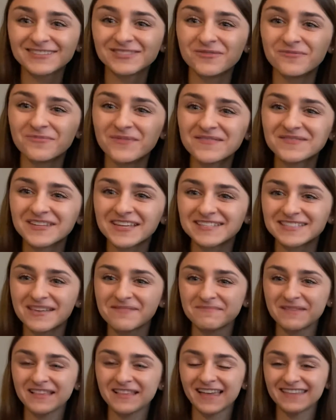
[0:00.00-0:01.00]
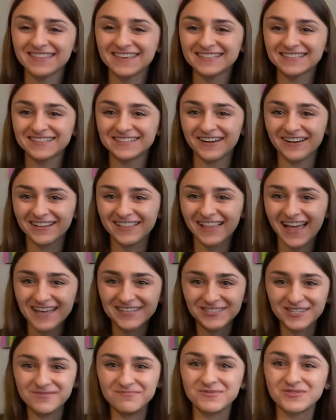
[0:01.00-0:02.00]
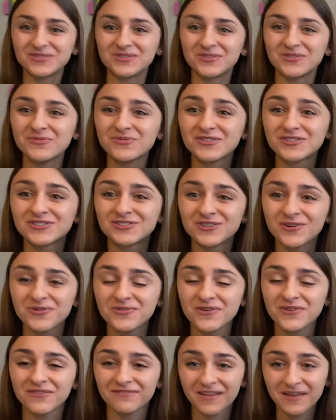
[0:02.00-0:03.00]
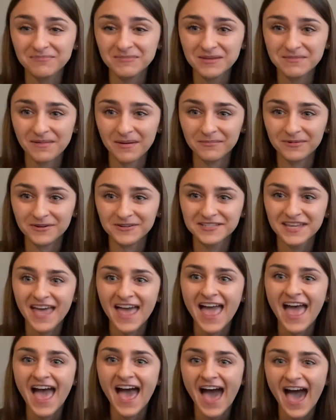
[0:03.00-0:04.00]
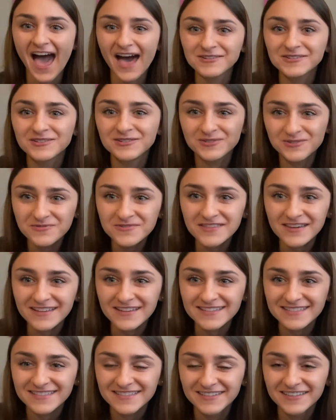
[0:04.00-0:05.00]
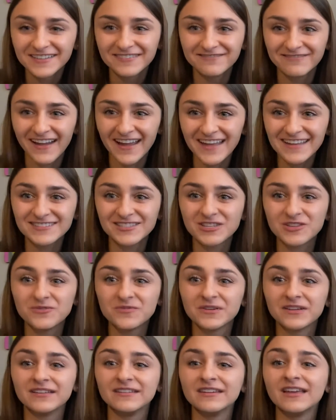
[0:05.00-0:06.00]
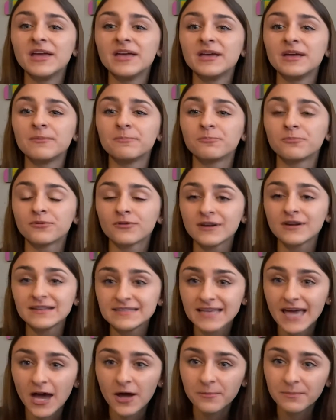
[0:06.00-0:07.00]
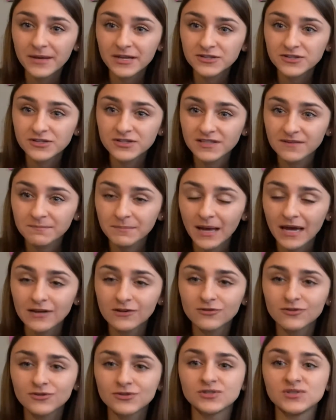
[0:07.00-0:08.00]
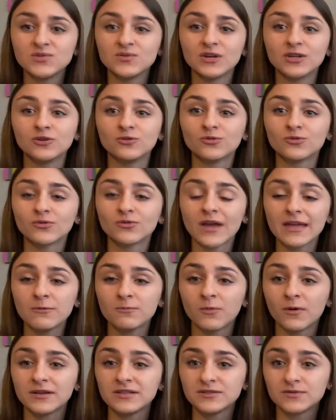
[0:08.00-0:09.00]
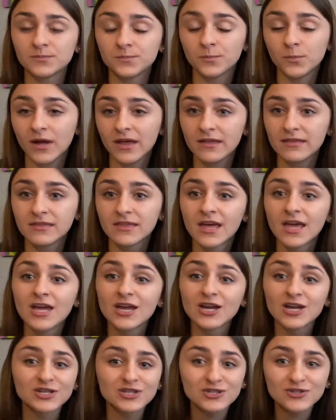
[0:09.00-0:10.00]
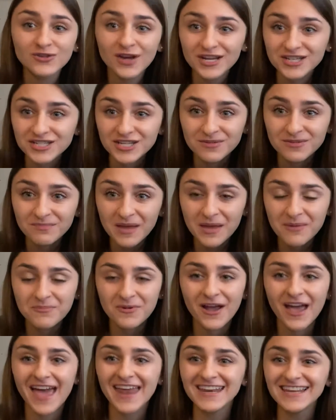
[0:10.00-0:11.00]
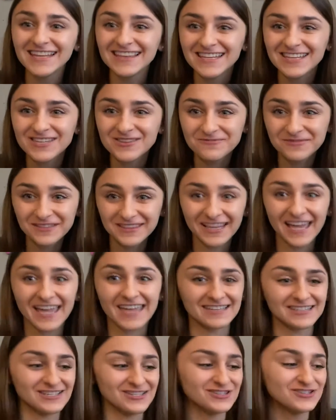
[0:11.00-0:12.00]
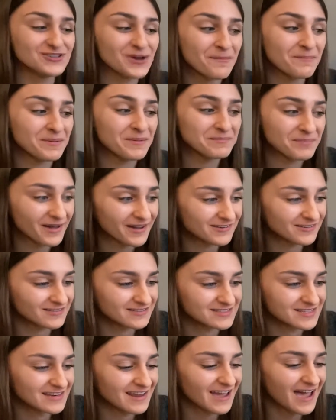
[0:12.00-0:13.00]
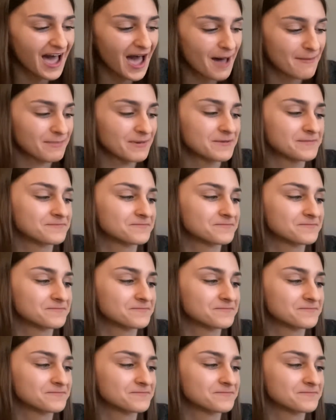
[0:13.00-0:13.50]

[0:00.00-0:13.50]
So we've done something like this in our classroom. So you could show your family members how to do this, right? So you could print out pictures of puddles. You could create ones with construction paper, anything you would like to jump in puddles and hop.